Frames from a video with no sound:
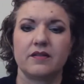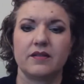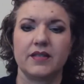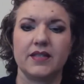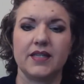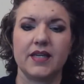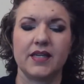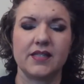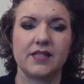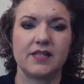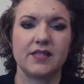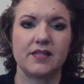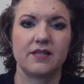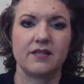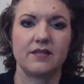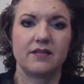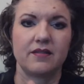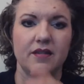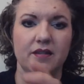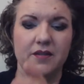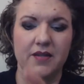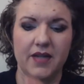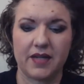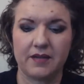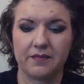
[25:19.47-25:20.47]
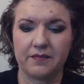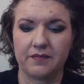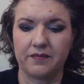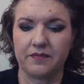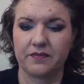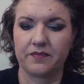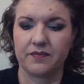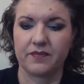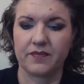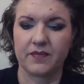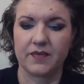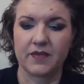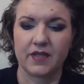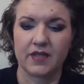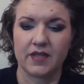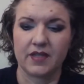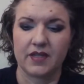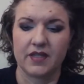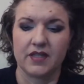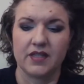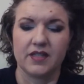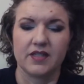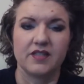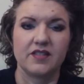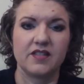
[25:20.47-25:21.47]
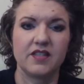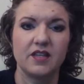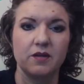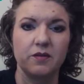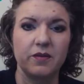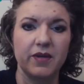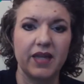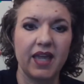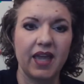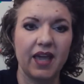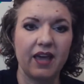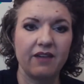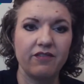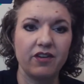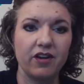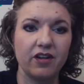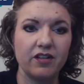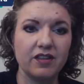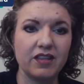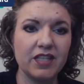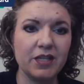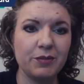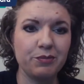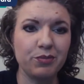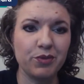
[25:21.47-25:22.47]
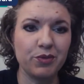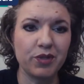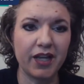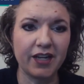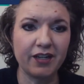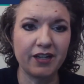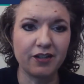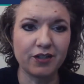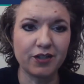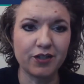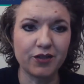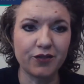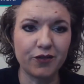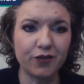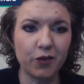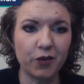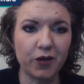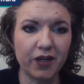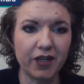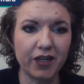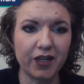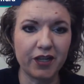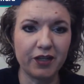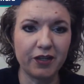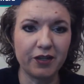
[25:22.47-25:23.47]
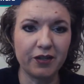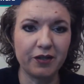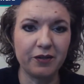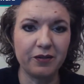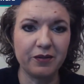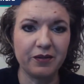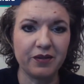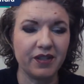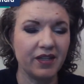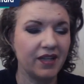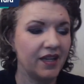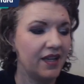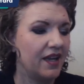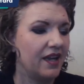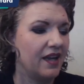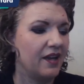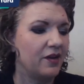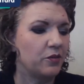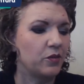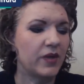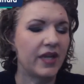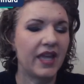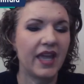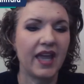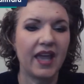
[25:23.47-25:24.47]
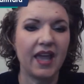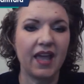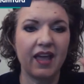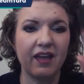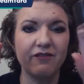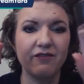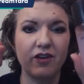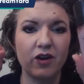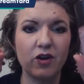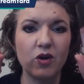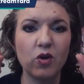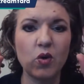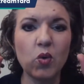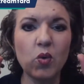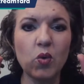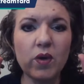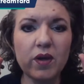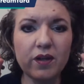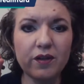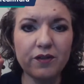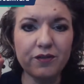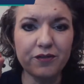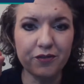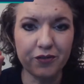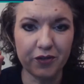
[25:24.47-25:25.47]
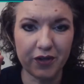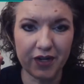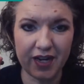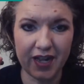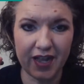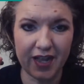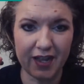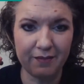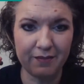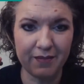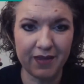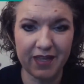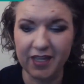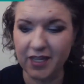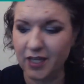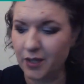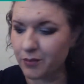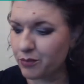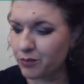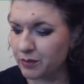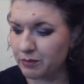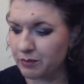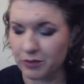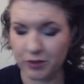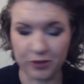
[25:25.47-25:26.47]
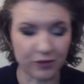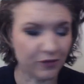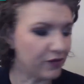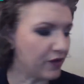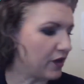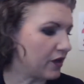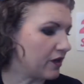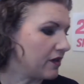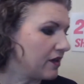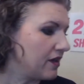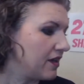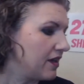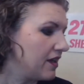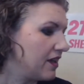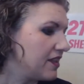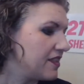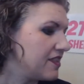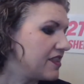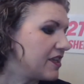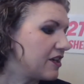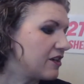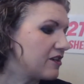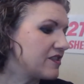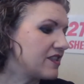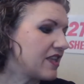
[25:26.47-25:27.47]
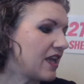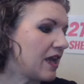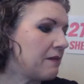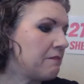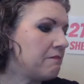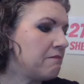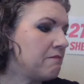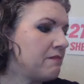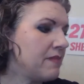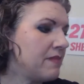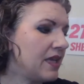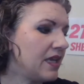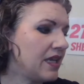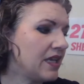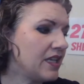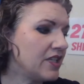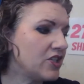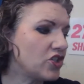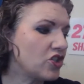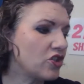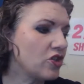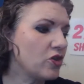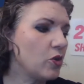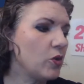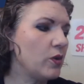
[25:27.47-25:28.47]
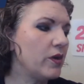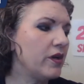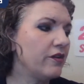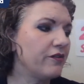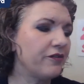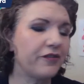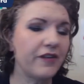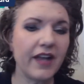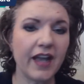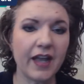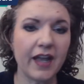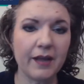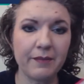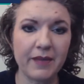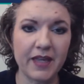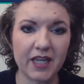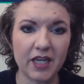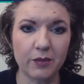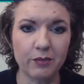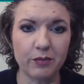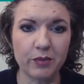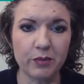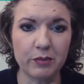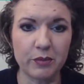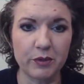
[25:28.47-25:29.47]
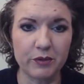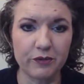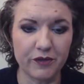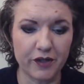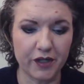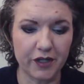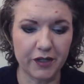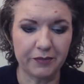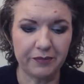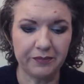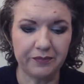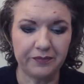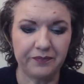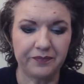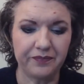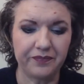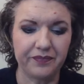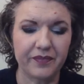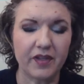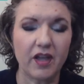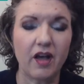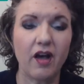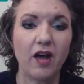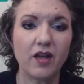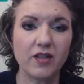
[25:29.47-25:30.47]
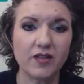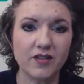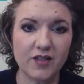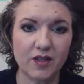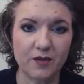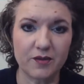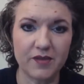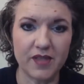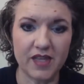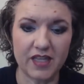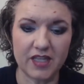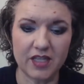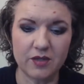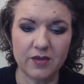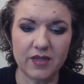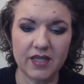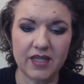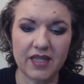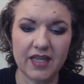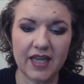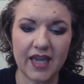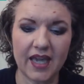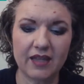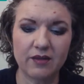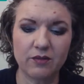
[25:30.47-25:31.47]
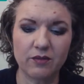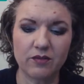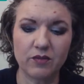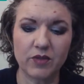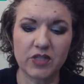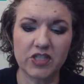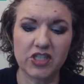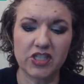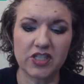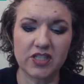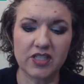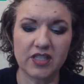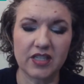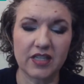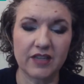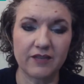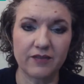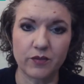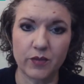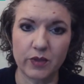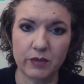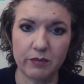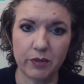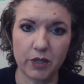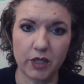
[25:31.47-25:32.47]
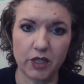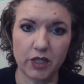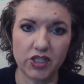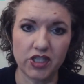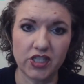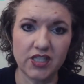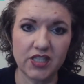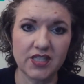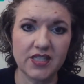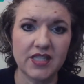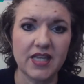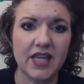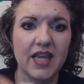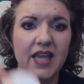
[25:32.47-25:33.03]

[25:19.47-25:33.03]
Yes. Okay. So we have our lip liners for you. We have our oil-free eye makeup remover. There's a miniature oil-free eye makeup remover also that you can get, which is a gift with purchase.